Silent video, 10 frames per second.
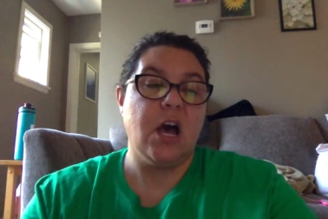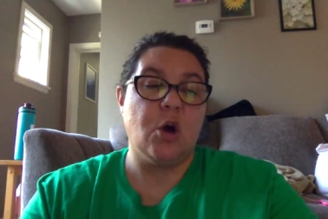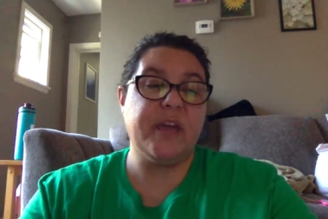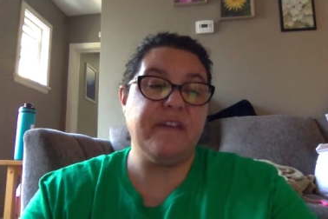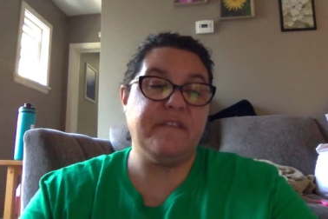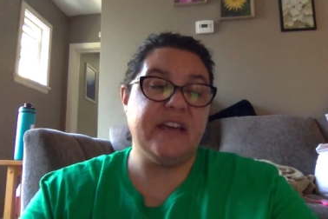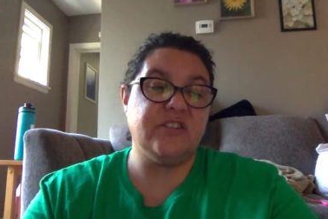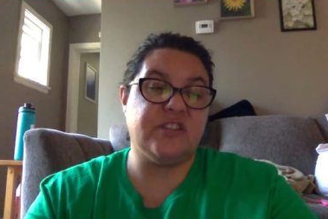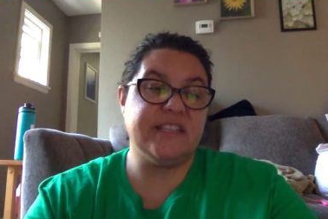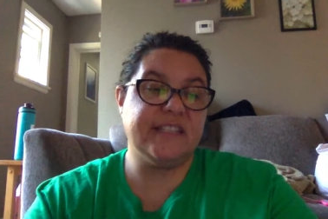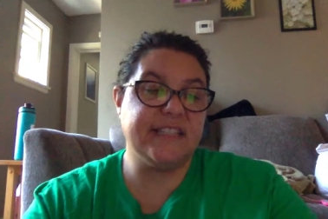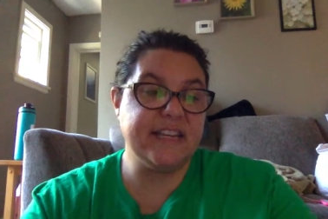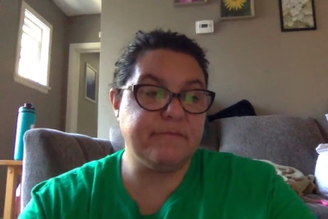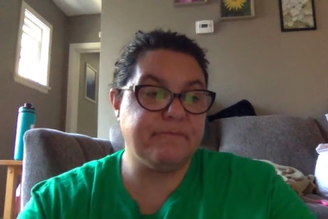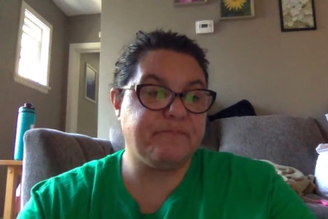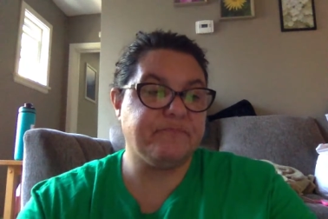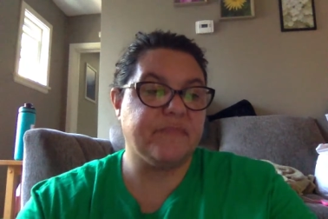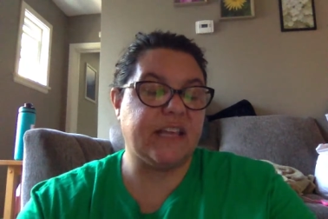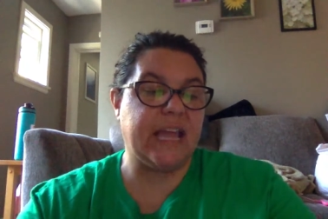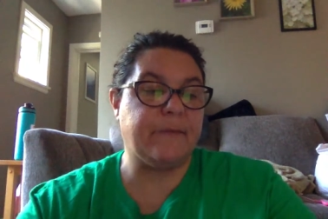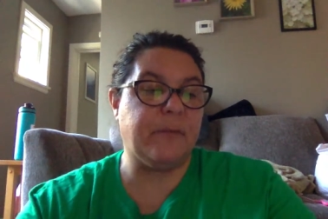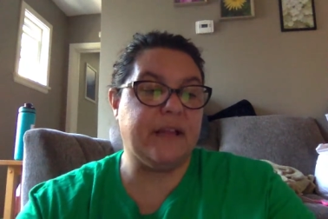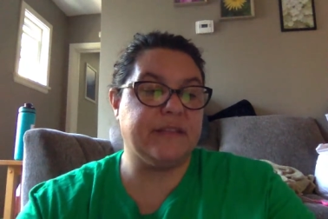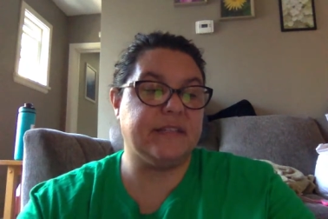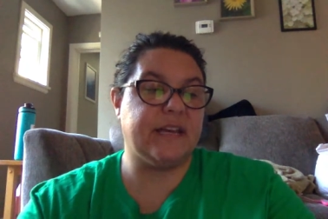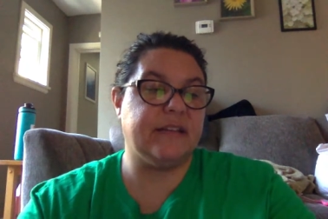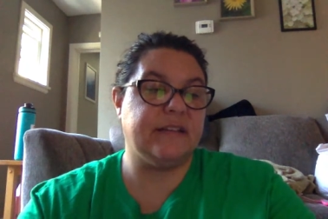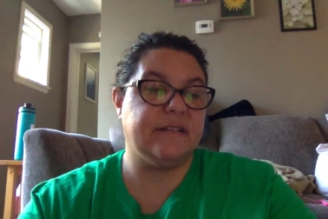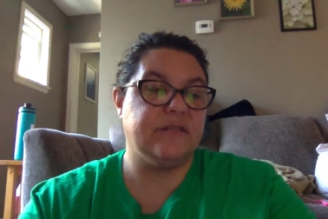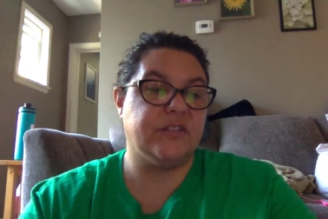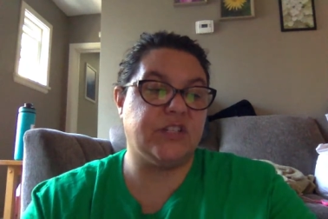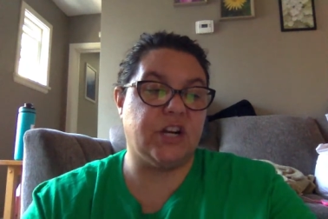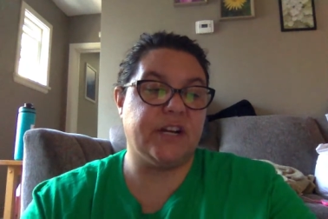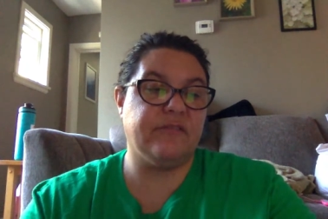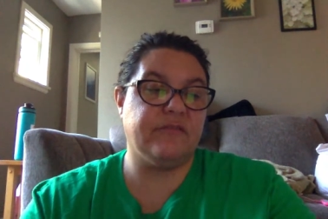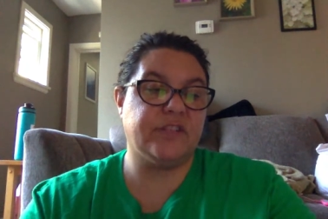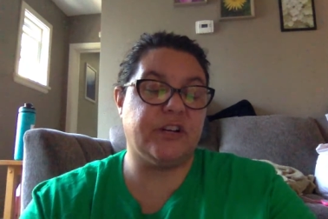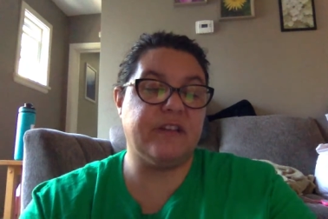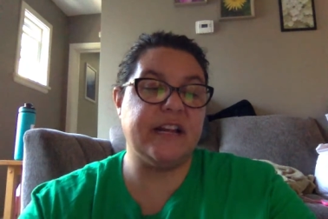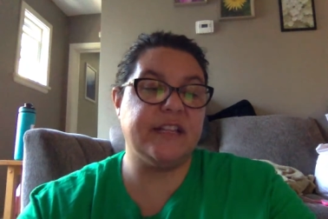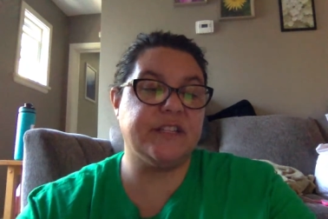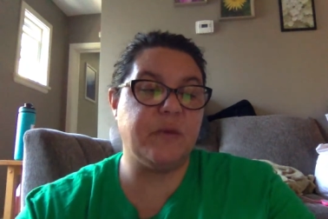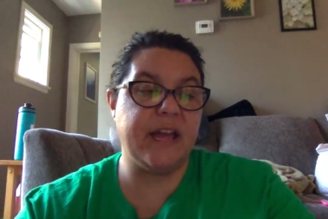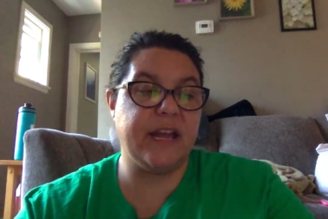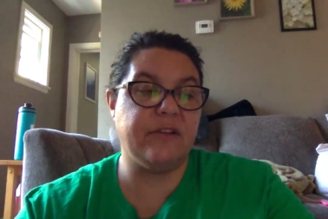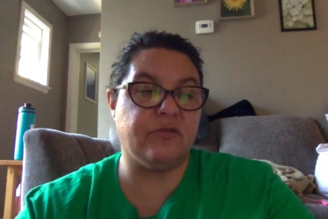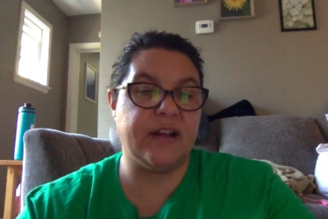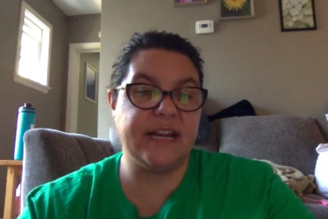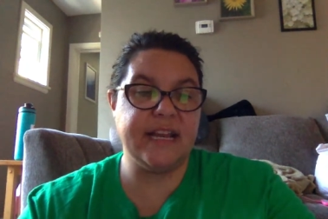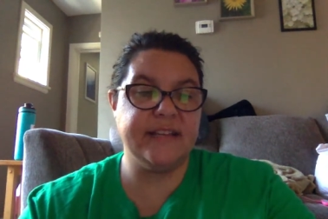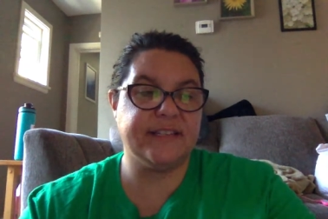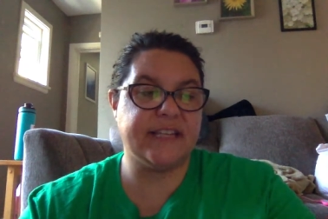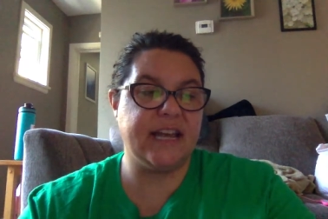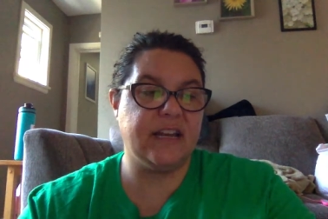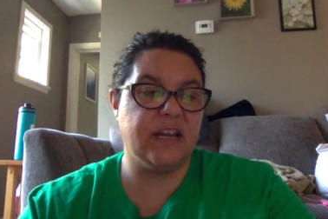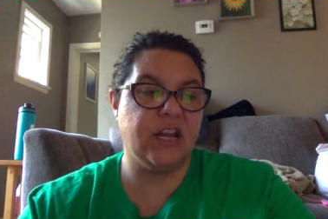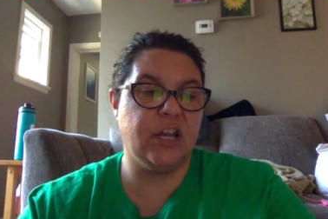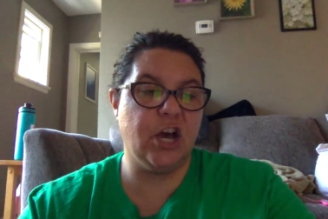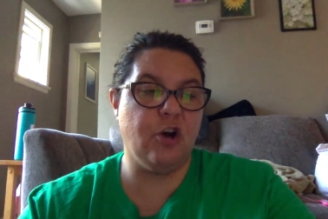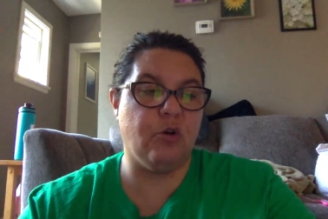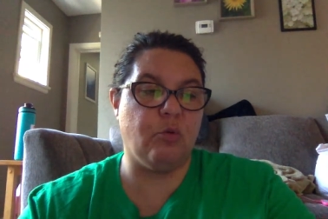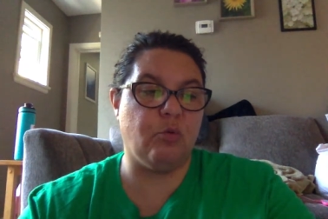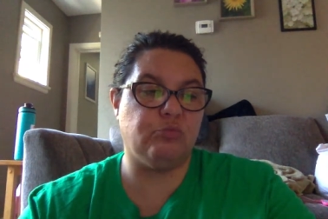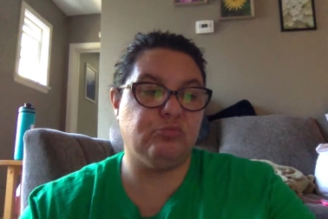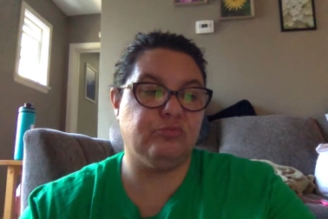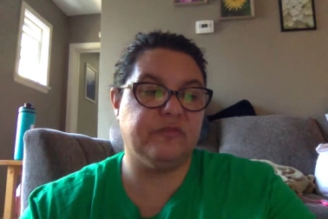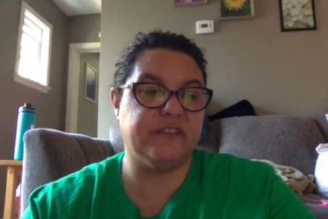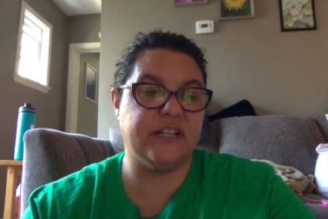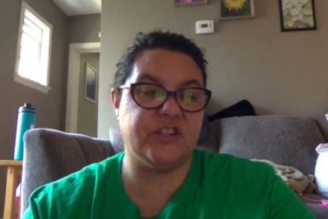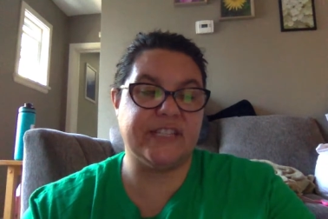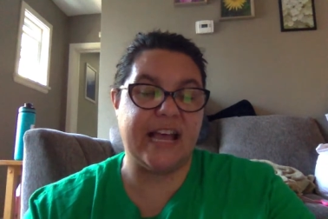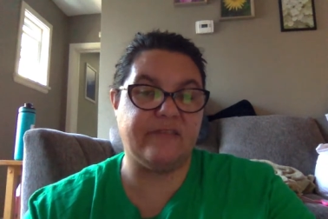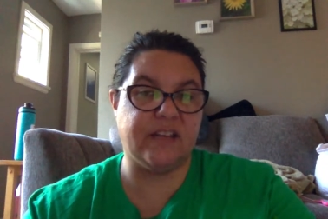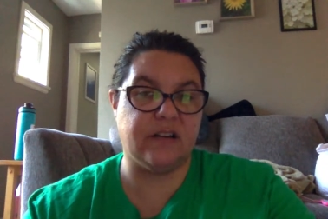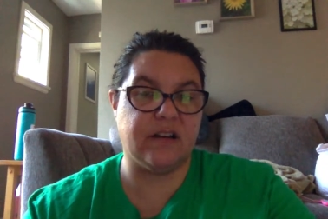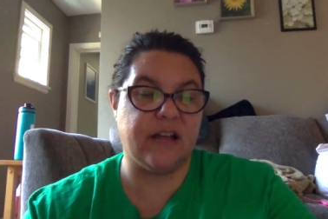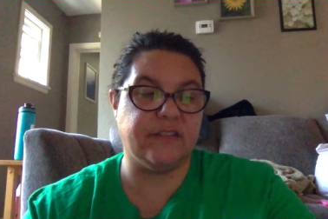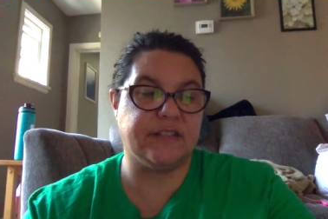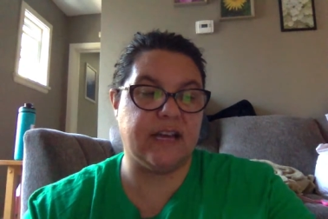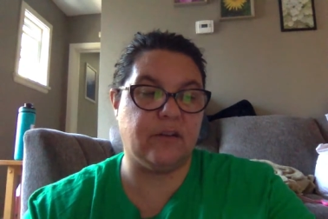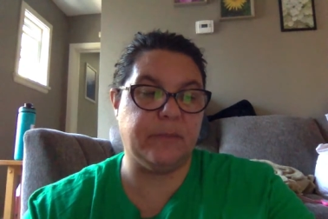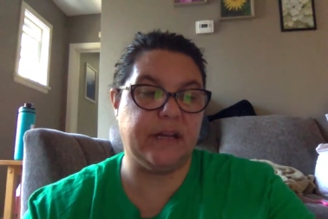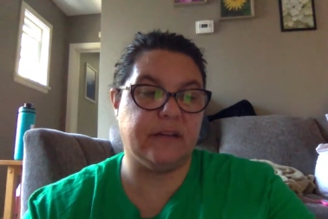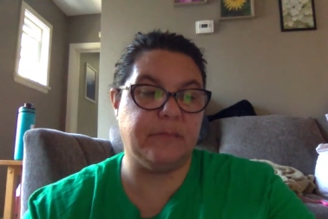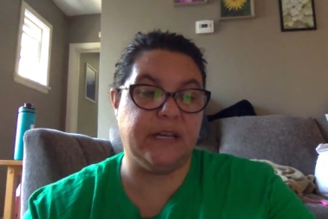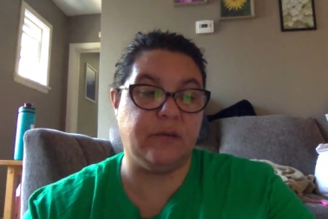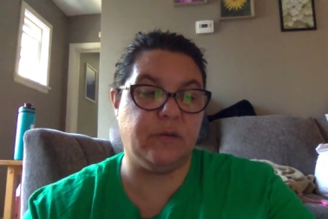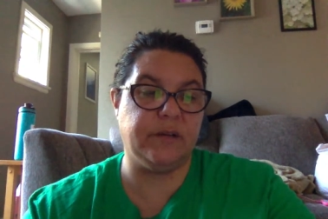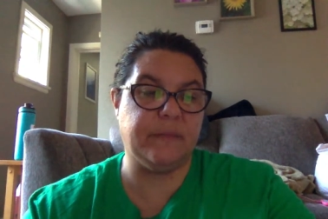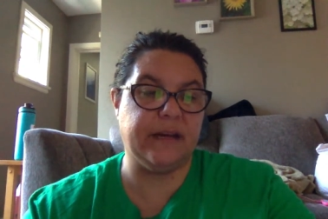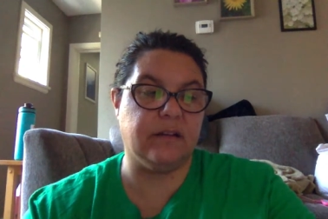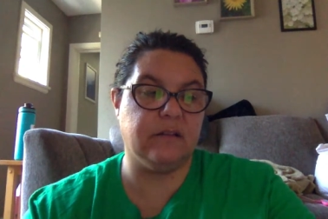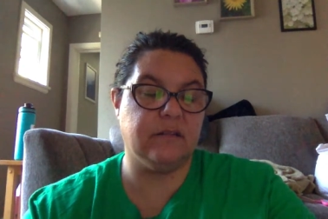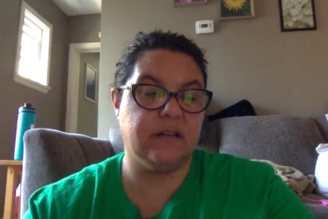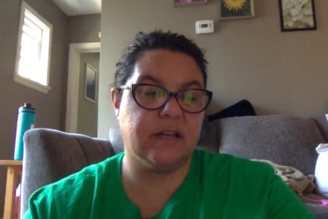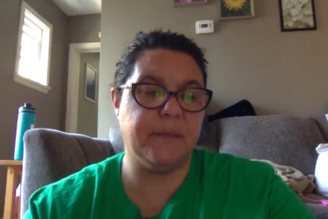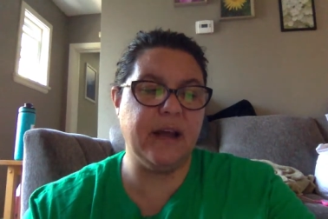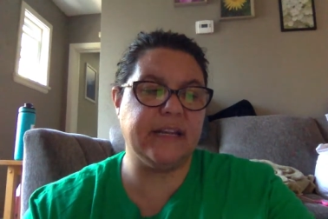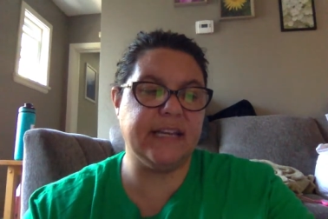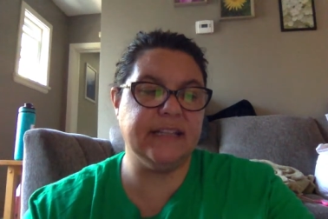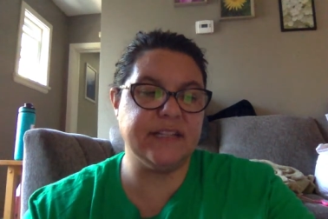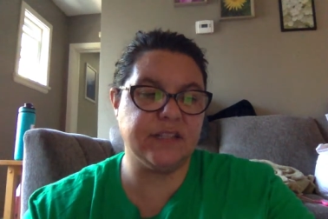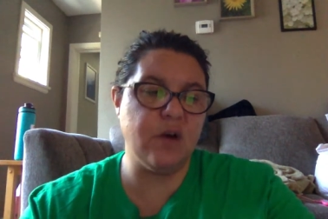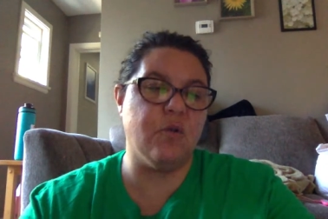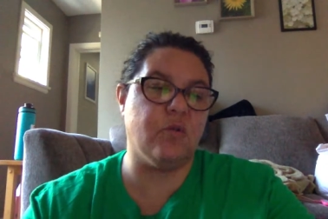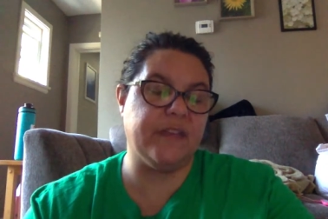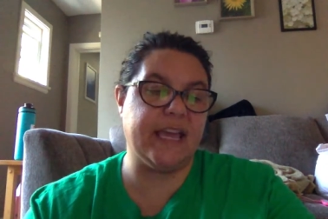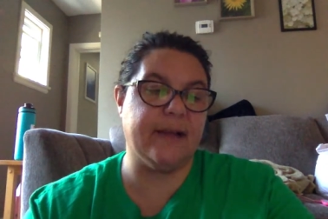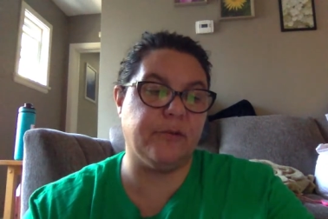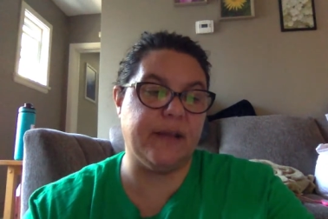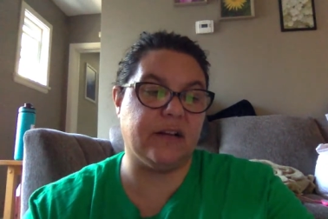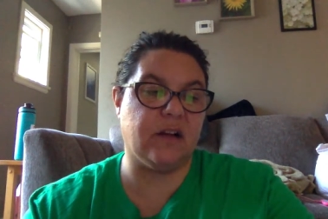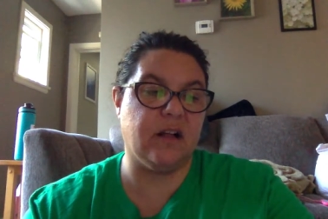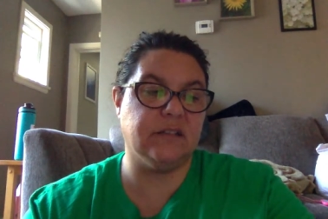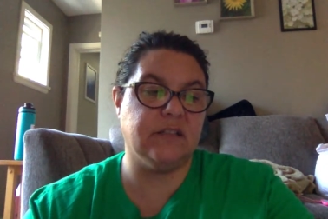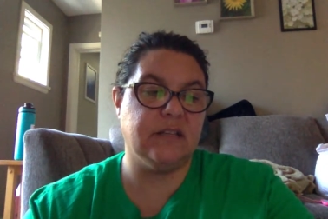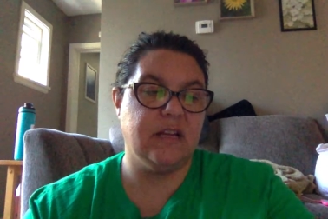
Okay, Fudge, this is it. The cameraman said, Starting, start riding this way. Ready, set, go. Fudge sat there on the toddle bike, but he wouldn't pedal. Come on, kid, let's go, the cameraman called.